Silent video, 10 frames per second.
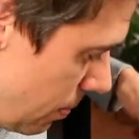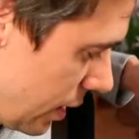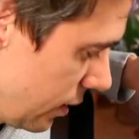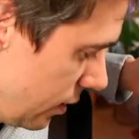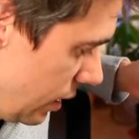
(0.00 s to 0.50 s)

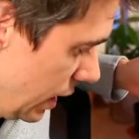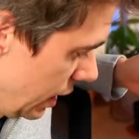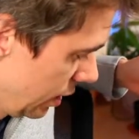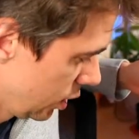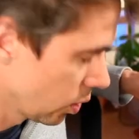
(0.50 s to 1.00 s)
But
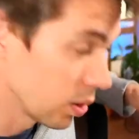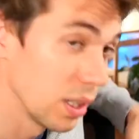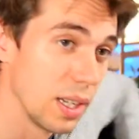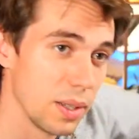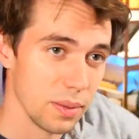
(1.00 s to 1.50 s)
so
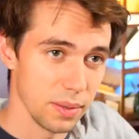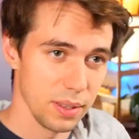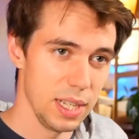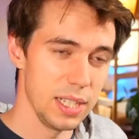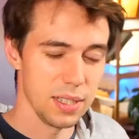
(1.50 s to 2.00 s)

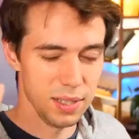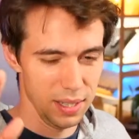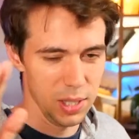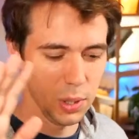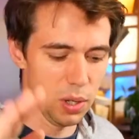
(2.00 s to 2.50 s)

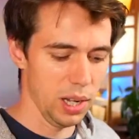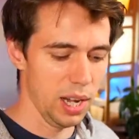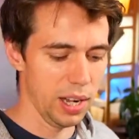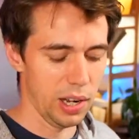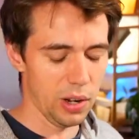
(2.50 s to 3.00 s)
here's
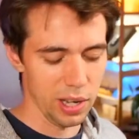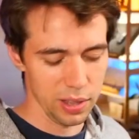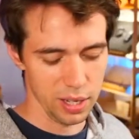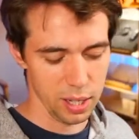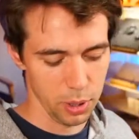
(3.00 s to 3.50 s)
how I
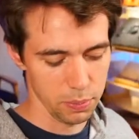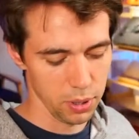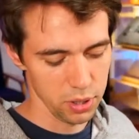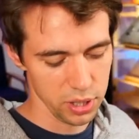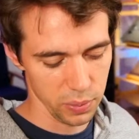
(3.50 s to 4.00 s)
think about
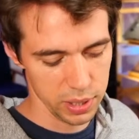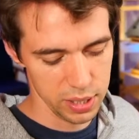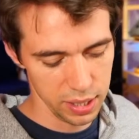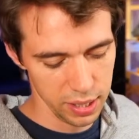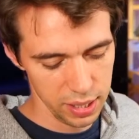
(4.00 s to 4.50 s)
posture when
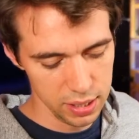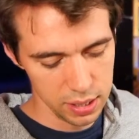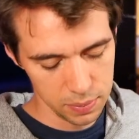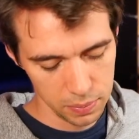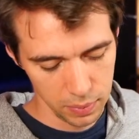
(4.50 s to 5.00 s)
sitting
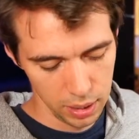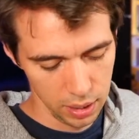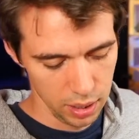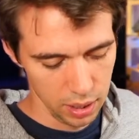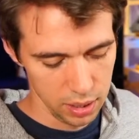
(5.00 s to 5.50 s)
is
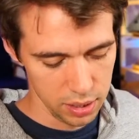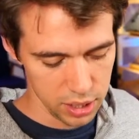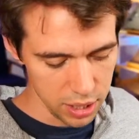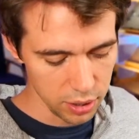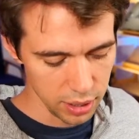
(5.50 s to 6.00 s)

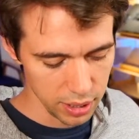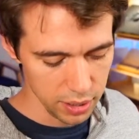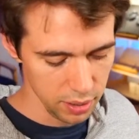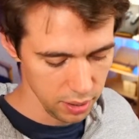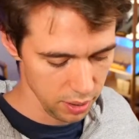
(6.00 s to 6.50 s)

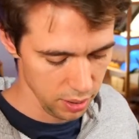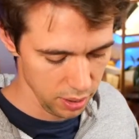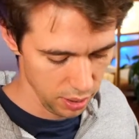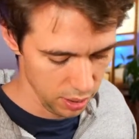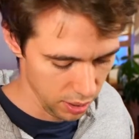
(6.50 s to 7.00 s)
generally,
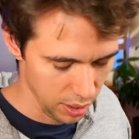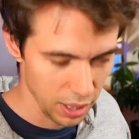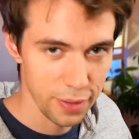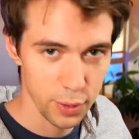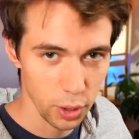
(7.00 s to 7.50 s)

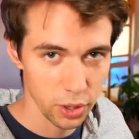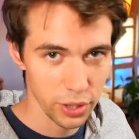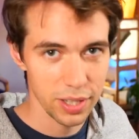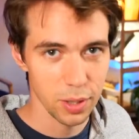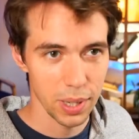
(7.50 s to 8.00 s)
if you don't
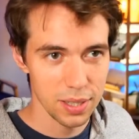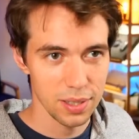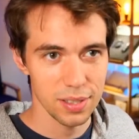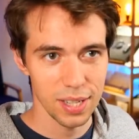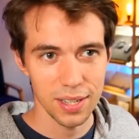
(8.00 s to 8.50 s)
train your
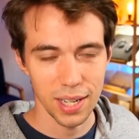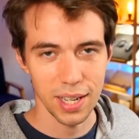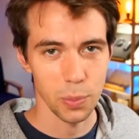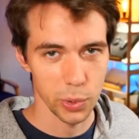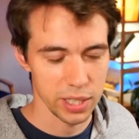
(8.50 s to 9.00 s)
muscles, then they
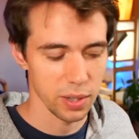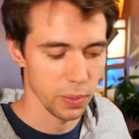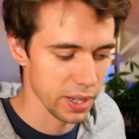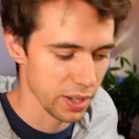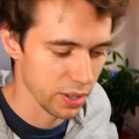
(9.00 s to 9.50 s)
get
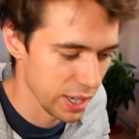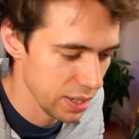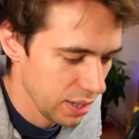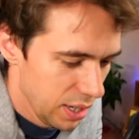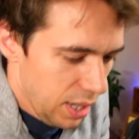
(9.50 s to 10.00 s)
weaker,
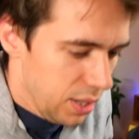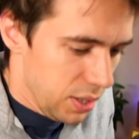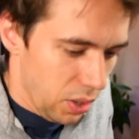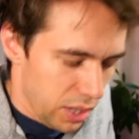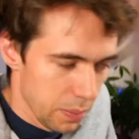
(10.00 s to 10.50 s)
right?
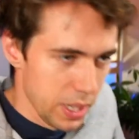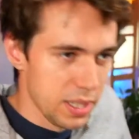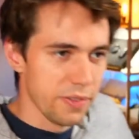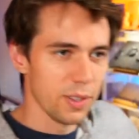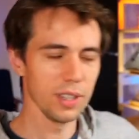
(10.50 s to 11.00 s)
So that
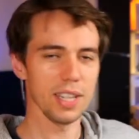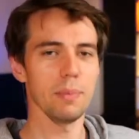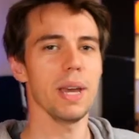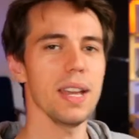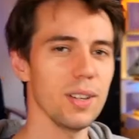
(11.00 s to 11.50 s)
means if you
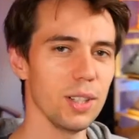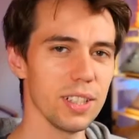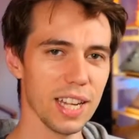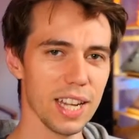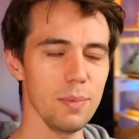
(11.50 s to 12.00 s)
lean back all
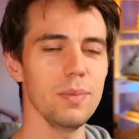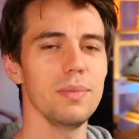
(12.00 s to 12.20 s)
the time